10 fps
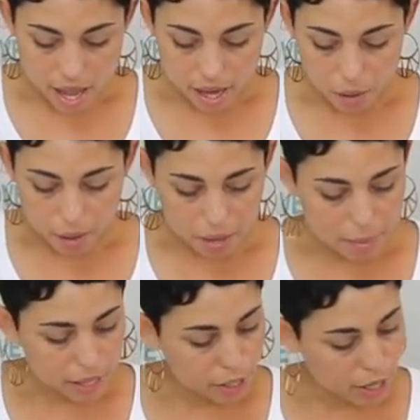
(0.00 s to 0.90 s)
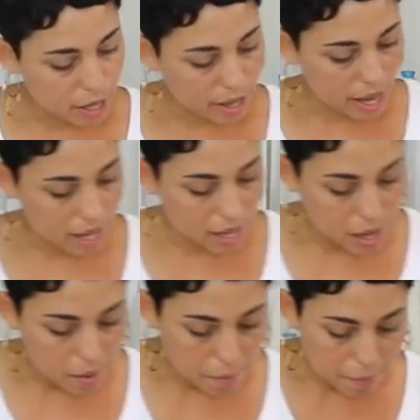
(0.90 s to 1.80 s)
And I want to make sure that
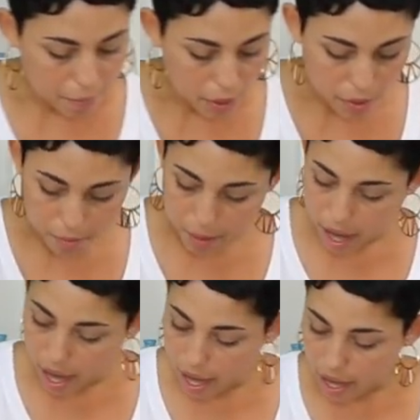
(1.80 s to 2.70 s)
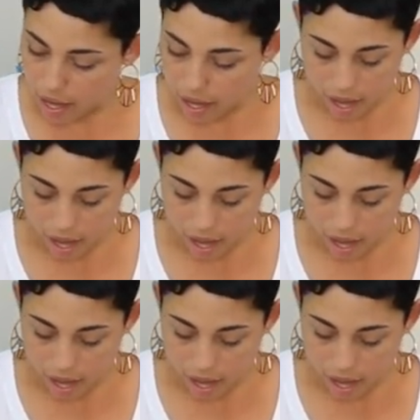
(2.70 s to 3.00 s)
both my